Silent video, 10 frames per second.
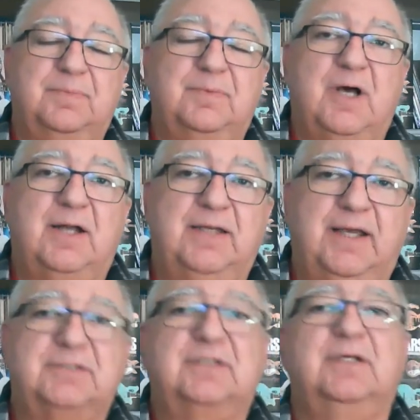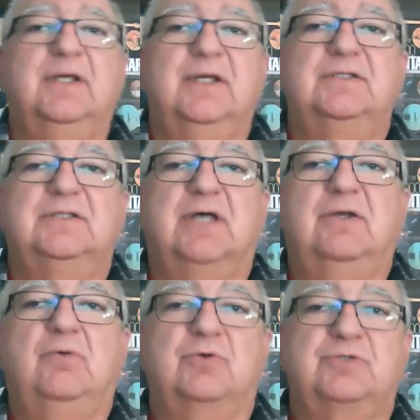contest, so
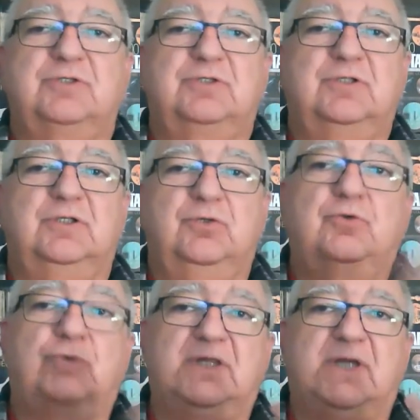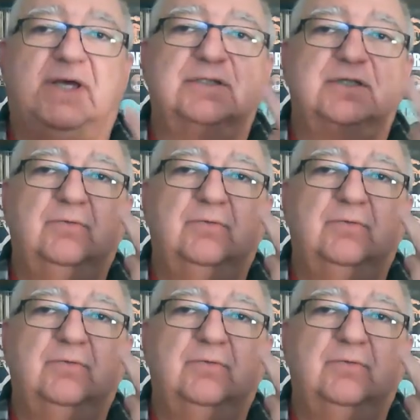he wants us to do three things.